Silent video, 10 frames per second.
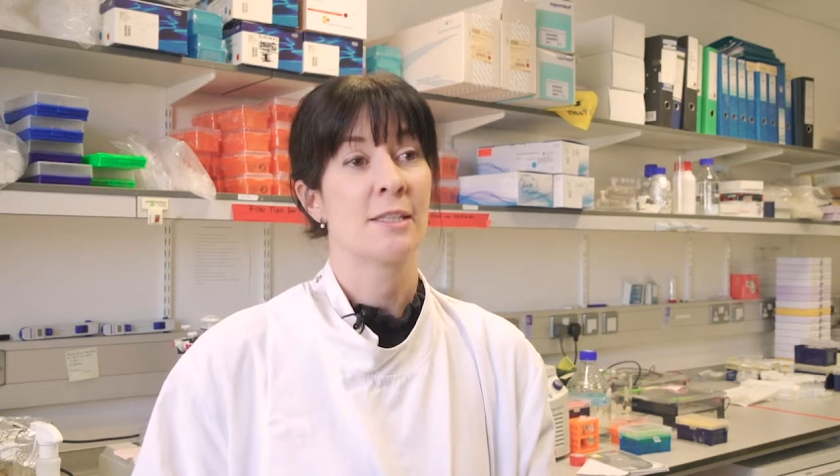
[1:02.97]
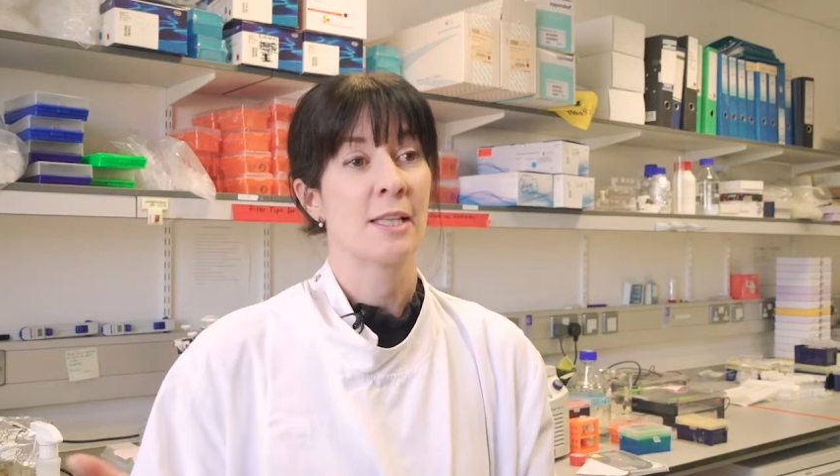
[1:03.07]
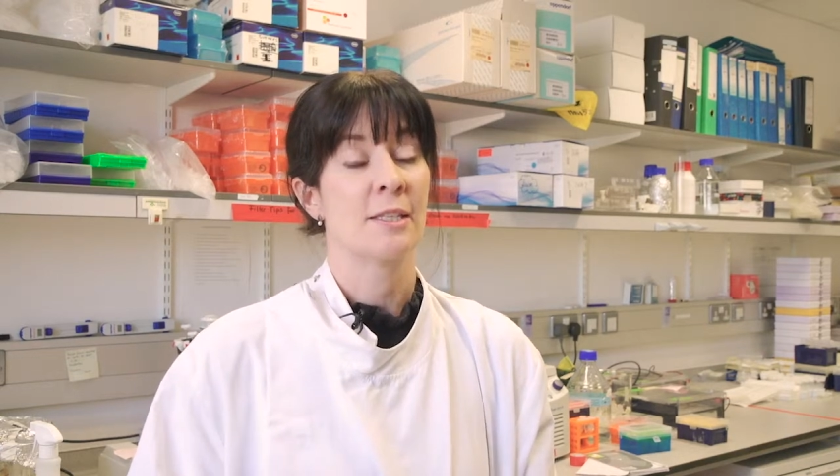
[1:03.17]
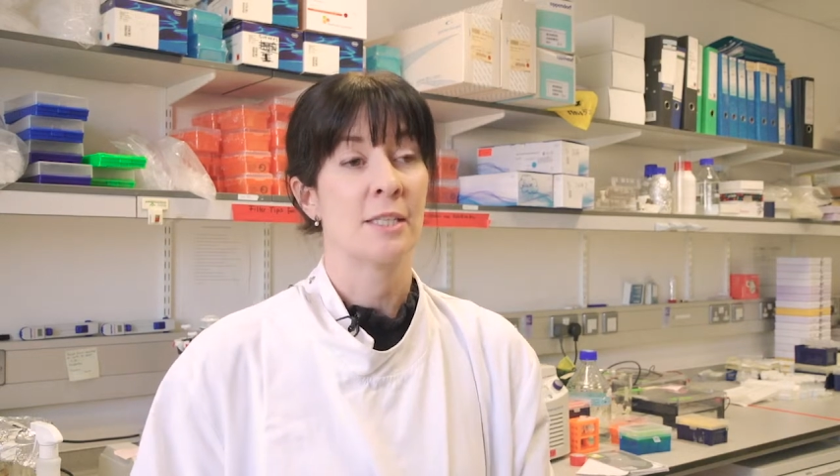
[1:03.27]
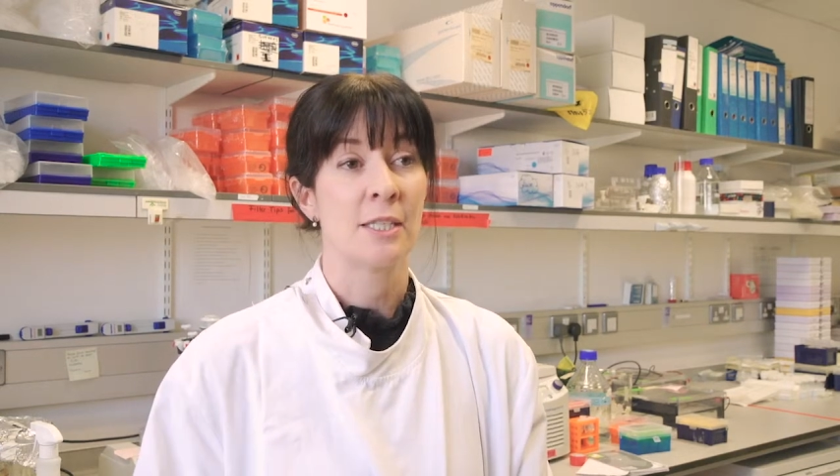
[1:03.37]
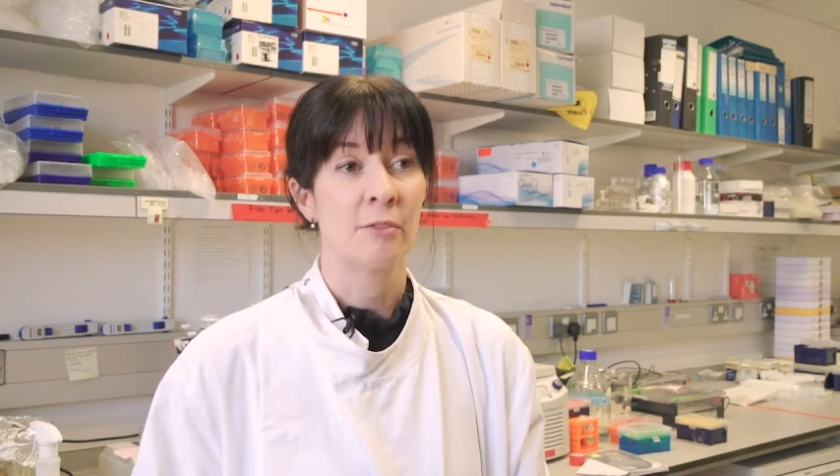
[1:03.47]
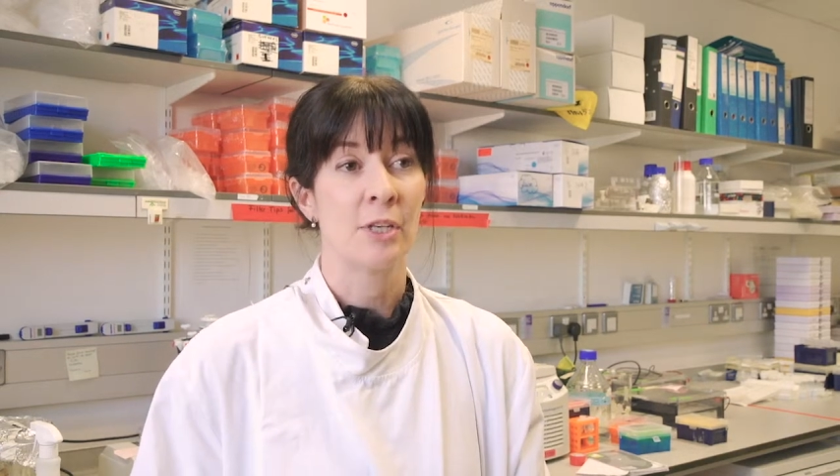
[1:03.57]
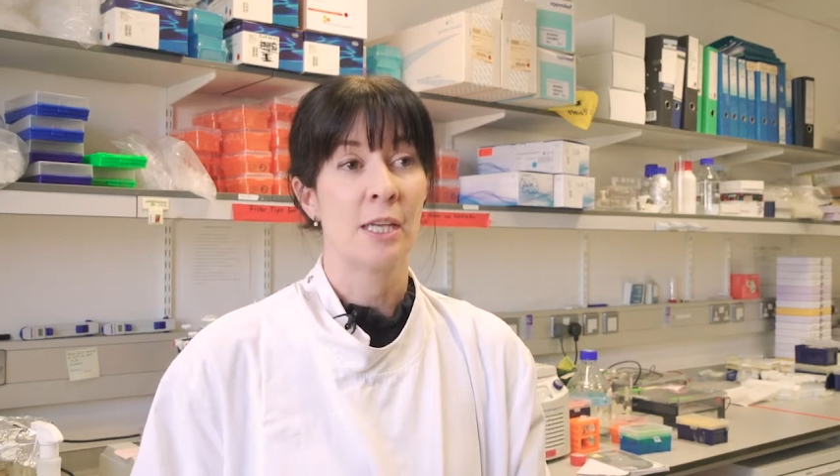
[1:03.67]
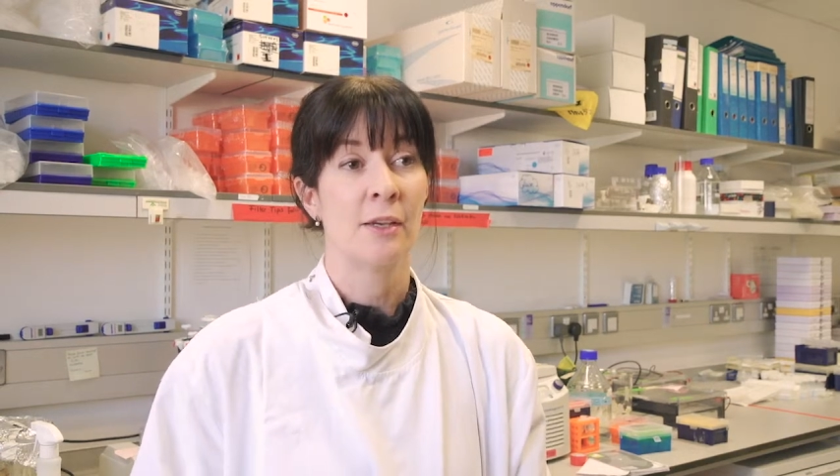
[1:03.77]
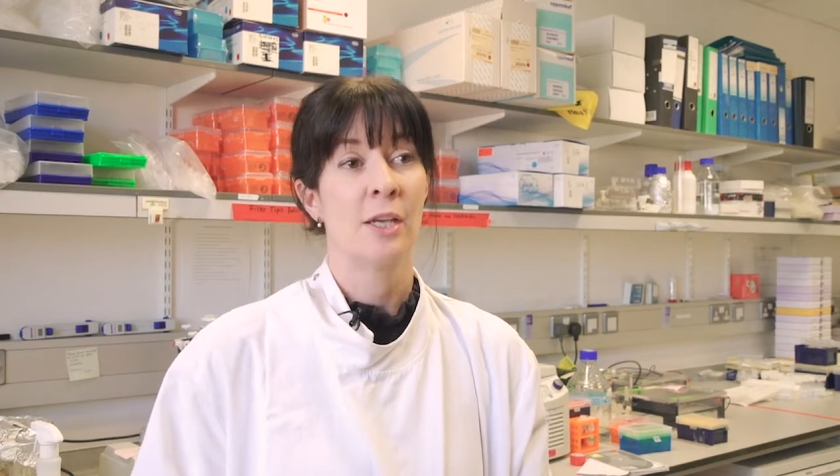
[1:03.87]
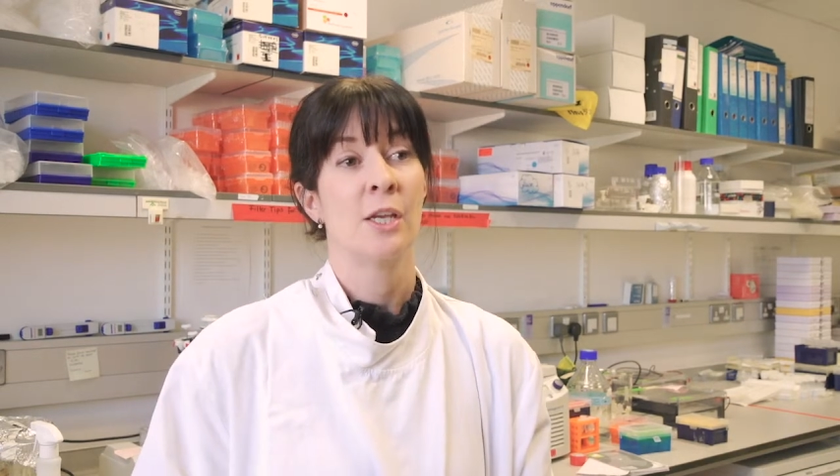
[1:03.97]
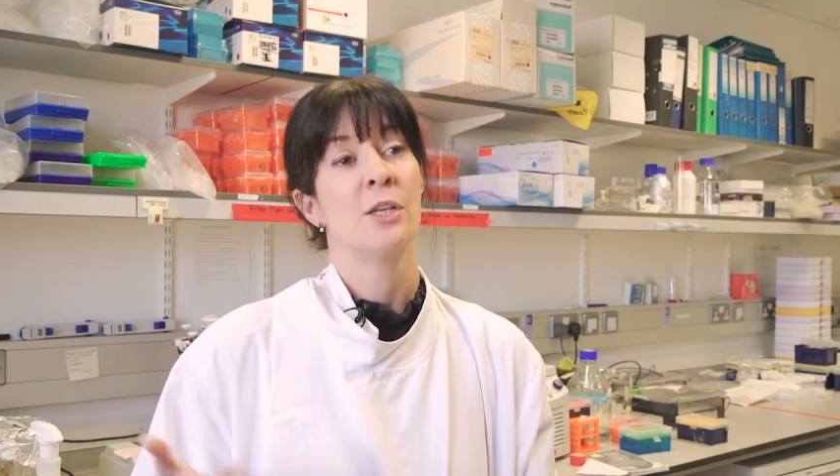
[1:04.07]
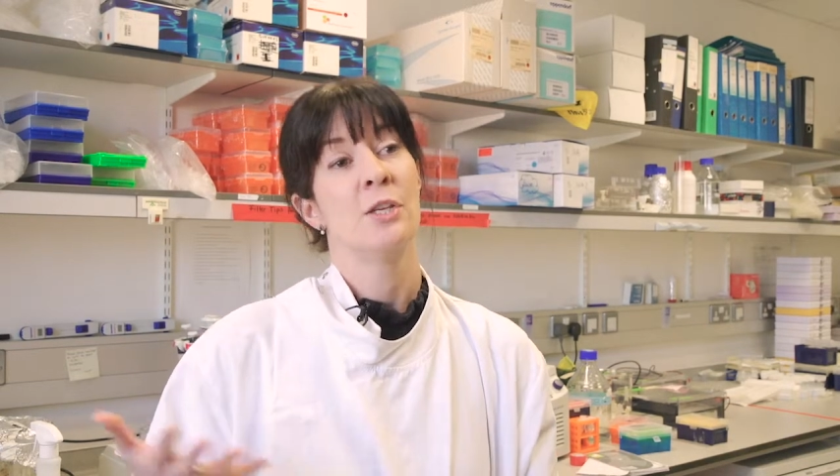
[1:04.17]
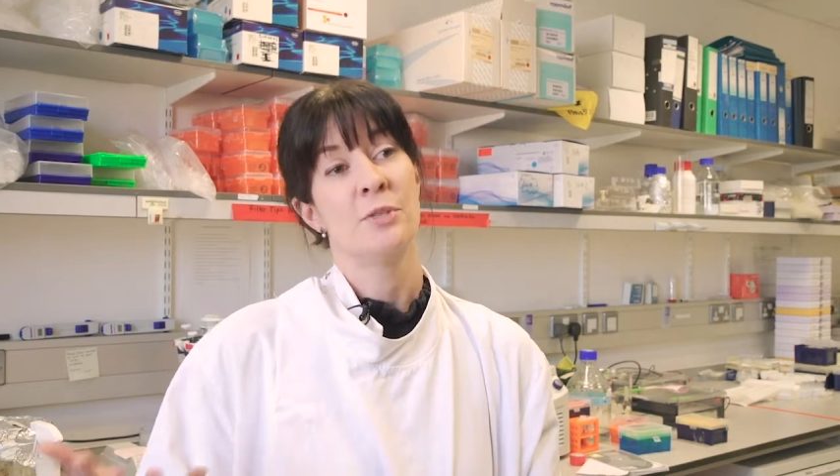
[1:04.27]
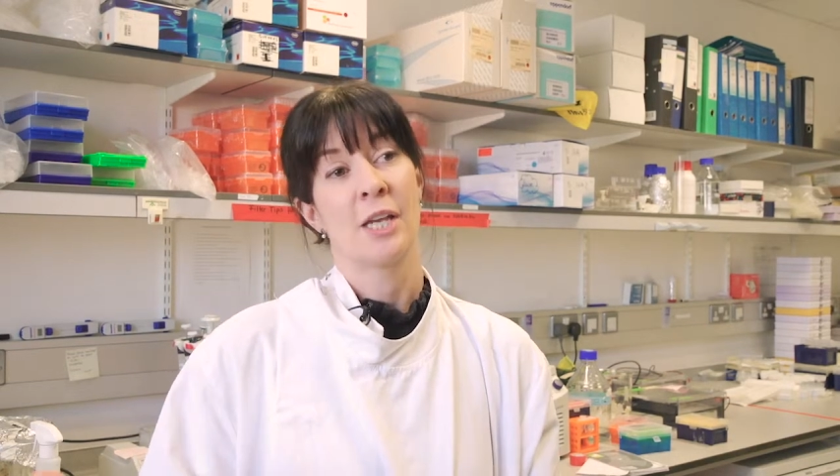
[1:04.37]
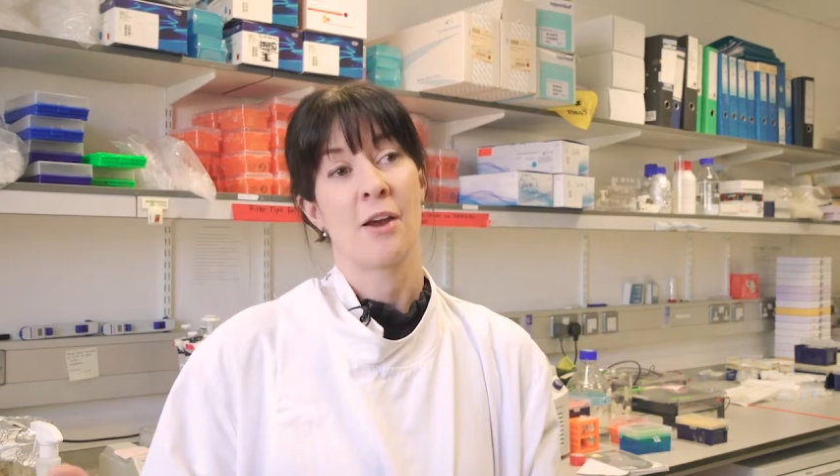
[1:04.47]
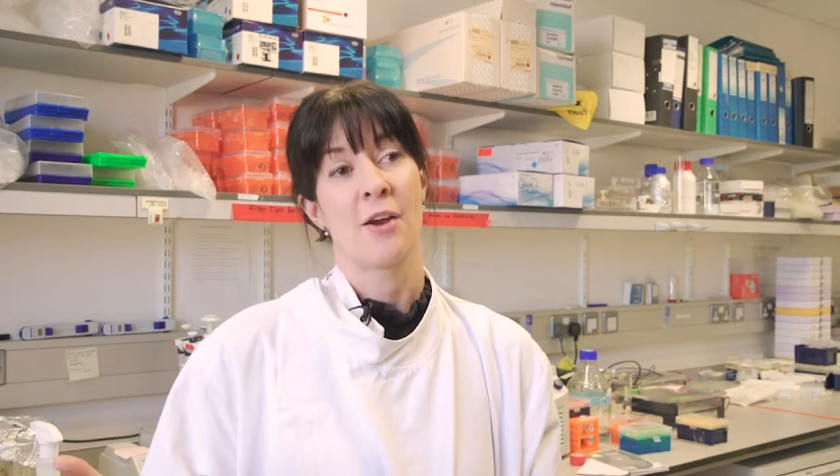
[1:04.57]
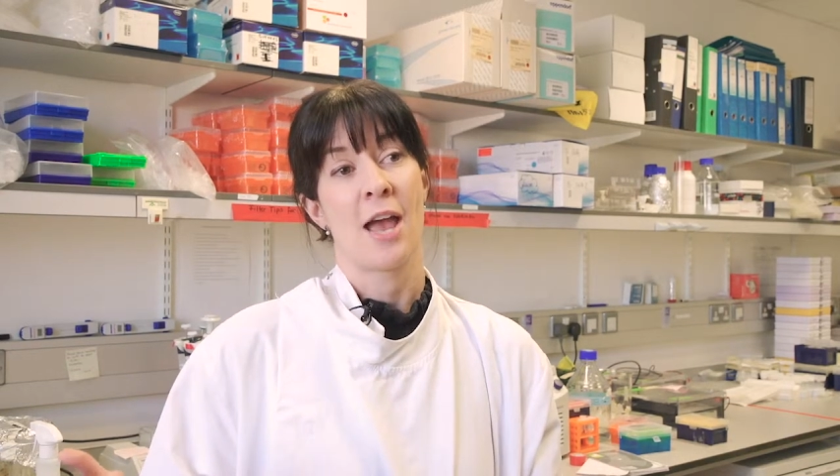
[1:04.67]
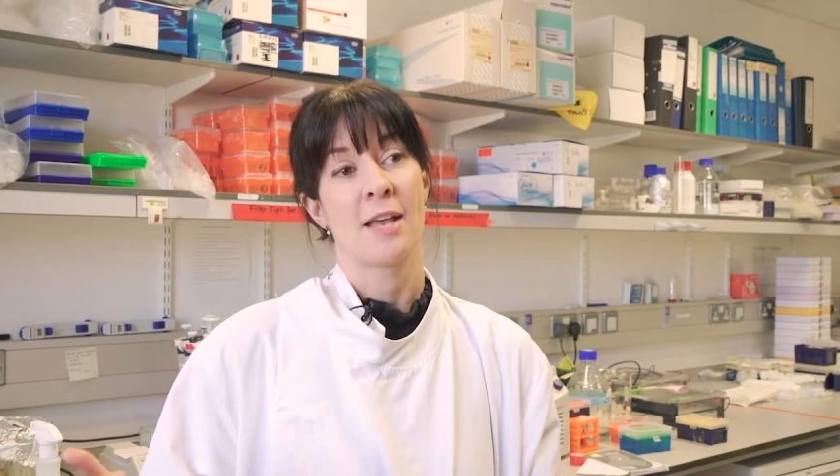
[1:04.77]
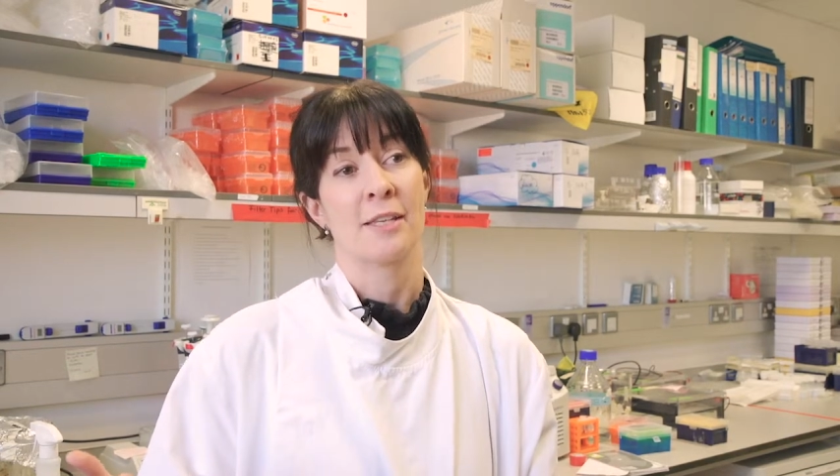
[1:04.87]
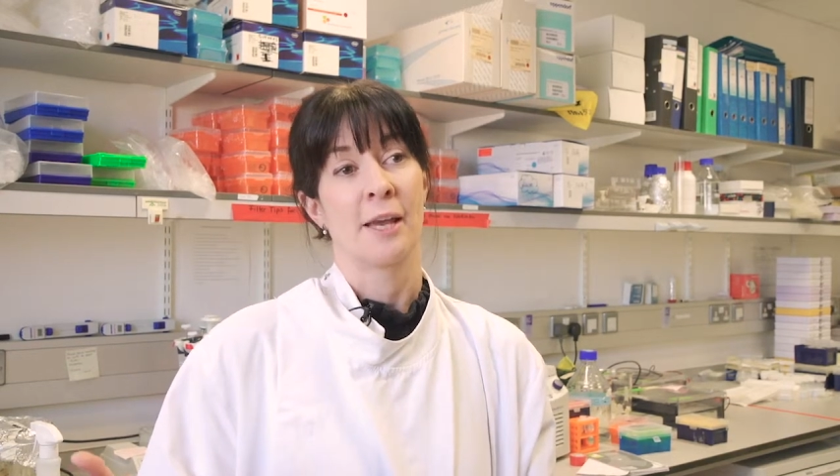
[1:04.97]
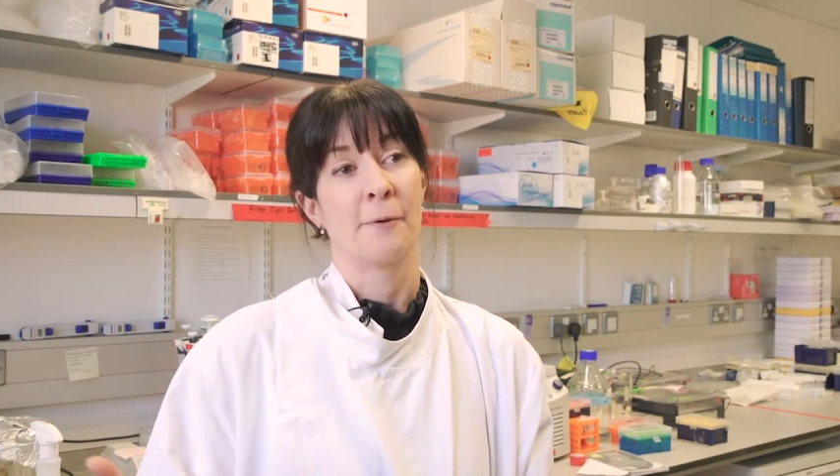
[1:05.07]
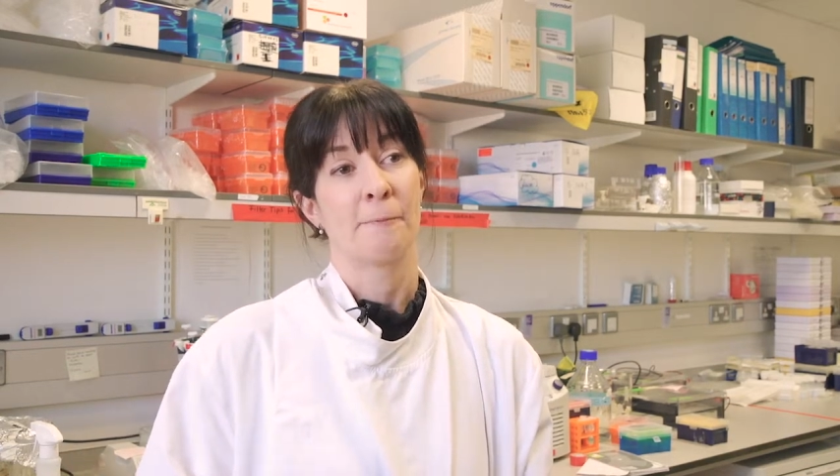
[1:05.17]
sensitivity using our assay.